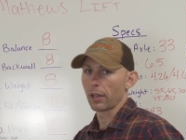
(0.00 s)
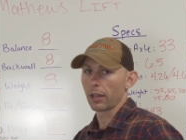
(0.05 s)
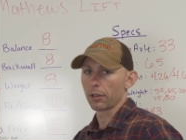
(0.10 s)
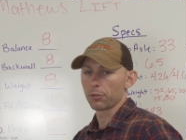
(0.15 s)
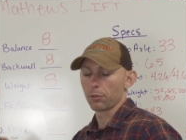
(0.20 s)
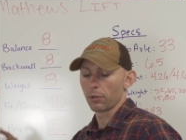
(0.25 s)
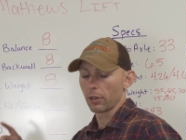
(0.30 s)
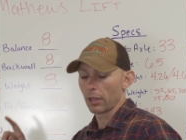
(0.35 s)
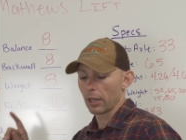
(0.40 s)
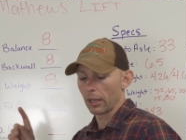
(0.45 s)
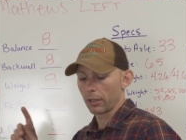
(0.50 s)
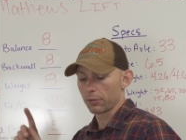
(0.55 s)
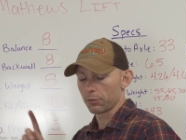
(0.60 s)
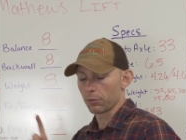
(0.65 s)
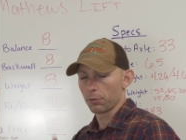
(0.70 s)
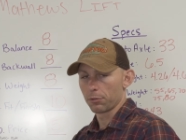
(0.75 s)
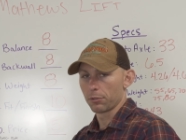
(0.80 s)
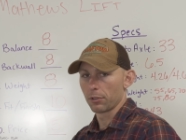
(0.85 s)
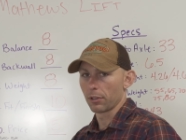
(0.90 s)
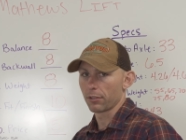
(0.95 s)
axle to
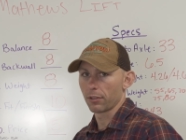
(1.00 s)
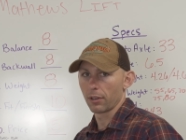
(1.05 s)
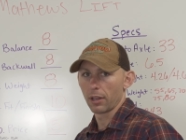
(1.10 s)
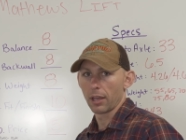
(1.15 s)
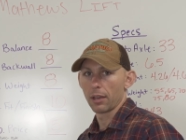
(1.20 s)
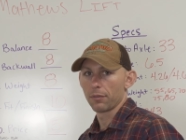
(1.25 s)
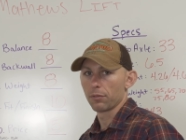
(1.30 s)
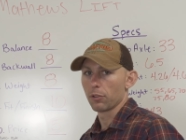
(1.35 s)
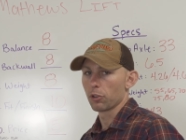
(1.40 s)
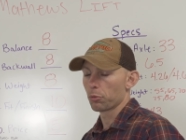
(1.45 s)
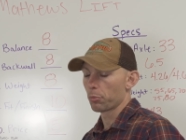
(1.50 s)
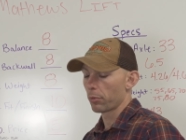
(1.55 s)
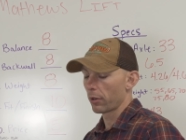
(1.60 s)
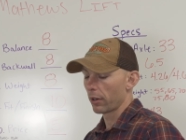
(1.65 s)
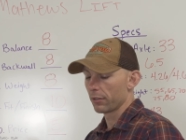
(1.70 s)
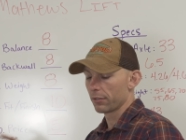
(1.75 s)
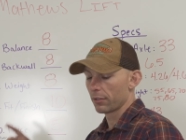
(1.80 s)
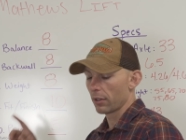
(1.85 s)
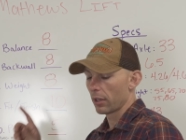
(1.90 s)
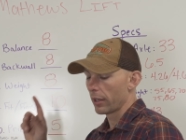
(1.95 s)
axle, 6.5-inch
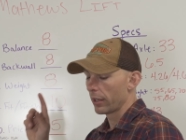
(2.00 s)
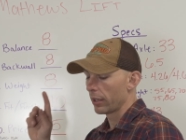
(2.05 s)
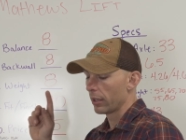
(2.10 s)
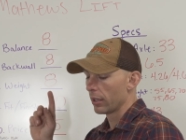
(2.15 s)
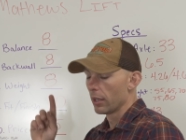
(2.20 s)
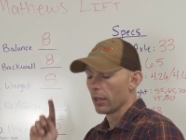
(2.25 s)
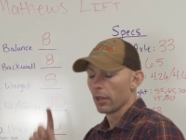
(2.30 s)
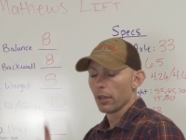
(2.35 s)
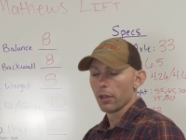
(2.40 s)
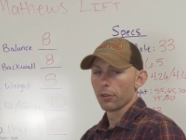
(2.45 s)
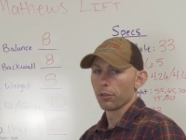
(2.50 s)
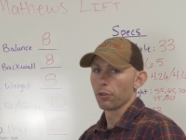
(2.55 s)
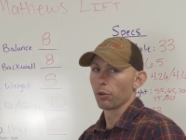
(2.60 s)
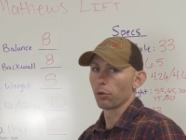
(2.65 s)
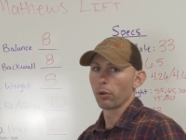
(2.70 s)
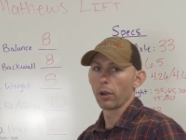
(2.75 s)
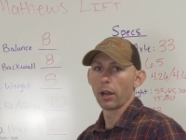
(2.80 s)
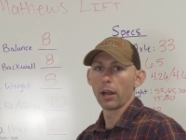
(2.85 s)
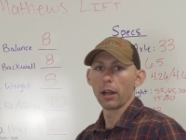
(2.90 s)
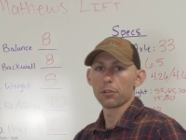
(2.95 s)
brace height. The
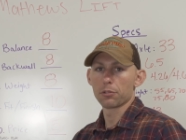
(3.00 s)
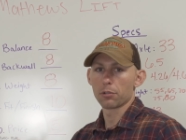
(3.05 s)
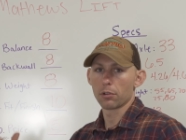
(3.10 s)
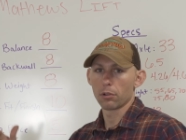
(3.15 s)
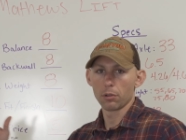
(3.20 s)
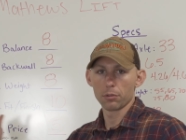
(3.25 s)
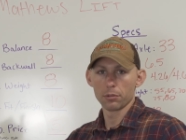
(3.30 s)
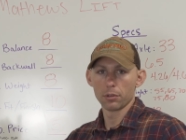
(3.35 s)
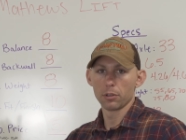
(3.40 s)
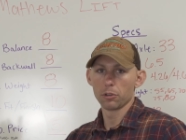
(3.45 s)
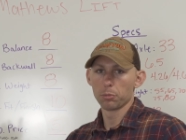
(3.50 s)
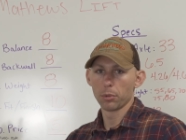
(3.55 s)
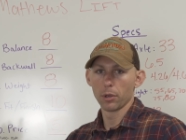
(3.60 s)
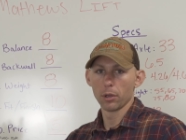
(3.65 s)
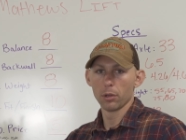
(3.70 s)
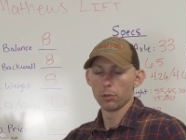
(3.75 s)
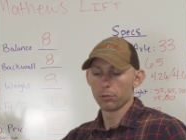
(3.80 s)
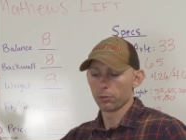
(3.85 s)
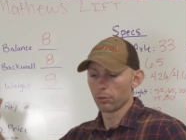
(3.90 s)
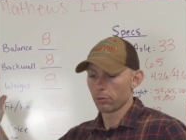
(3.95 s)
riser on these
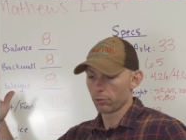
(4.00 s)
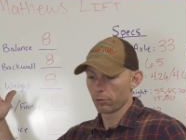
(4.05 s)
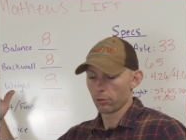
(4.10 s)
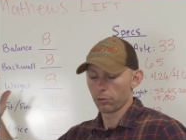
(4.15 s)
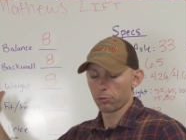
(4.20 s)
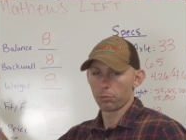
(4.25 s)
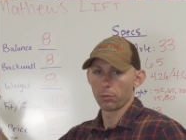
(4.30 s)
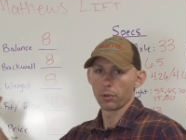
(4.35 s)
bows is just